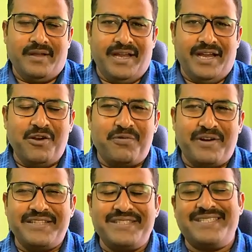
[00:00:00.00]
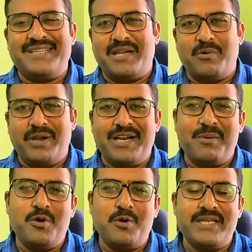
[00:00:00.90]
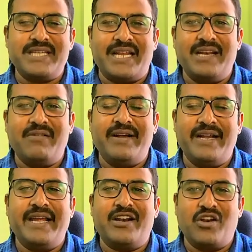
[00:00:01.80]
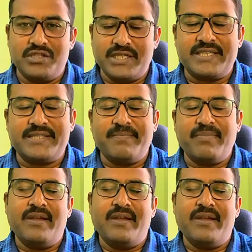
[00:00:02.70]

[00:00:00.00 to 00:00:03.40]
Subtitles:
Hello friends, welcome to my channel FinTech Logics.